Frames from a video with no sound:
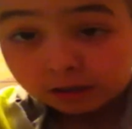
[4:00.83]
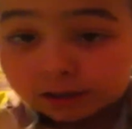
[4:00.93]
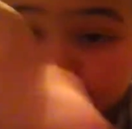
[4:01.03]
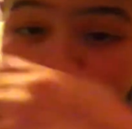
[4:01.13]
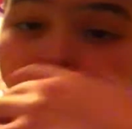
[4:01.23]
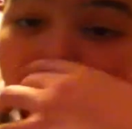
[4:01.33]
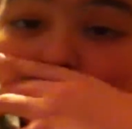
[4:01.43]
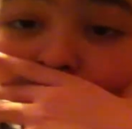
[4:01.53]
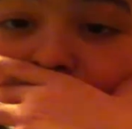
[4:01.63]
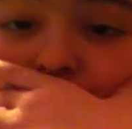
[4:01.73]
Yeah, I have to
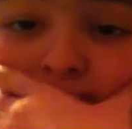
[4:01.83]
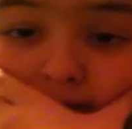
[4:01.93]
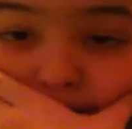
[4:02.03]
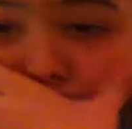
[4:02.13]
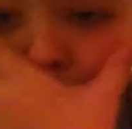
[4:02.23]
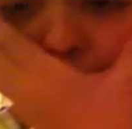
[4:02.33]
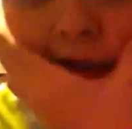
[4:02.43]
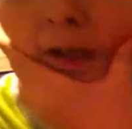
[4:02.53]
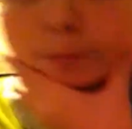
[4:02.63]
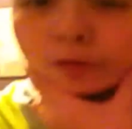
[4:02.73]
upload a video. I'm probably
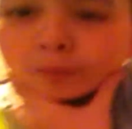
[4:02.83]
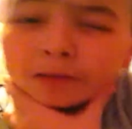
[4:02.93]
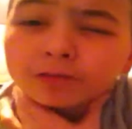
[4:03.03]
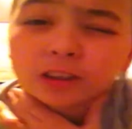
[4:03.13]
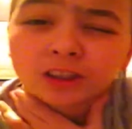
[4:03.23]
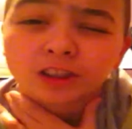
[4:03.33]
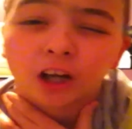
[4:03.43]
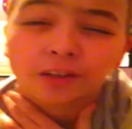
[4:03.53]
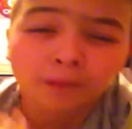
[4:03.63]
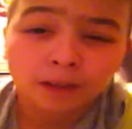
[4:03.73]
going to upload my vlogs
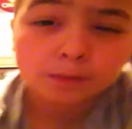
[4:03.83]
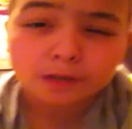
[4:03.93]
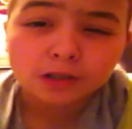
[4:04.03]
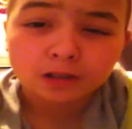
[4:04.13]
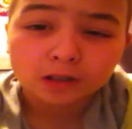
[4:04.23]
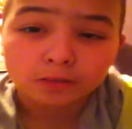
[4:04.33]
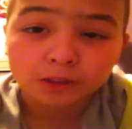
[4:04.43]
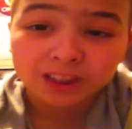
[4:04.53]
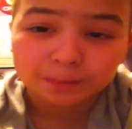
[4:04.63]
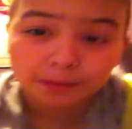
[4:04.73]
off my computer,
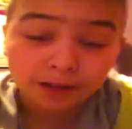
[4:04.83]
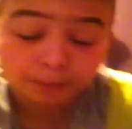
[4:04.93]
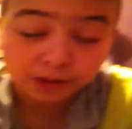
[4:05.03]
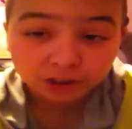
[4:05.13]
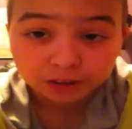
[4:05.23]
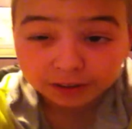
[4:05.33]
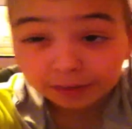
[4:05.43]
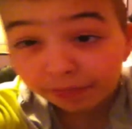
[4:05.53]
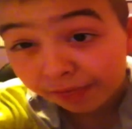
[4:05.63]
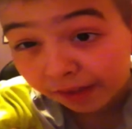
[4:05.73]
which is pretty much a
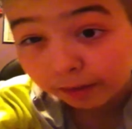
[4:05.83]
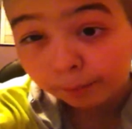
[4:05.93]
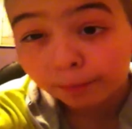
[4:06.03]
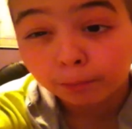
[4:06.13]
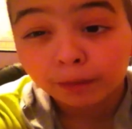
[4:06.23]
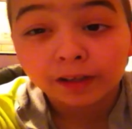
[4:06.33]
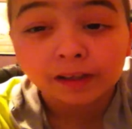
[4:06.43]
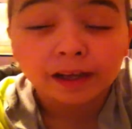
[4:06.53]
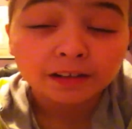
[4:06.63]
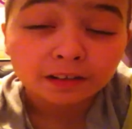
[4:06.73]
good thing, but
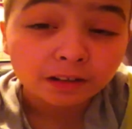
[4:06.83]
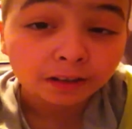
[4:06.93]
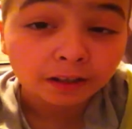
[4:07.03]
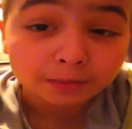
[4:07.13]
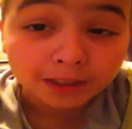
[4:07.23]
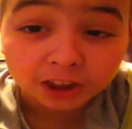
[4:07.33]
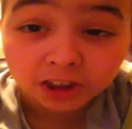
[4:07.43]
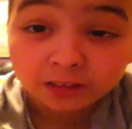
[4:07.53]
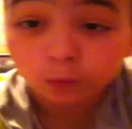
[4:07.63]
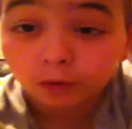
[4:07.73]
my editor,
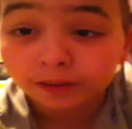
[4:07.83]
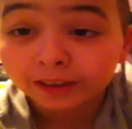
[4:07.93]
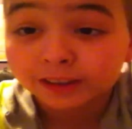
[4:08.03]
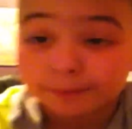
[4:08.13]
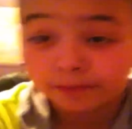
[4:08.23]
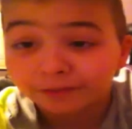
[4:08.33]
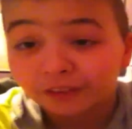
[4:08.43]
Camtasia, won't accept the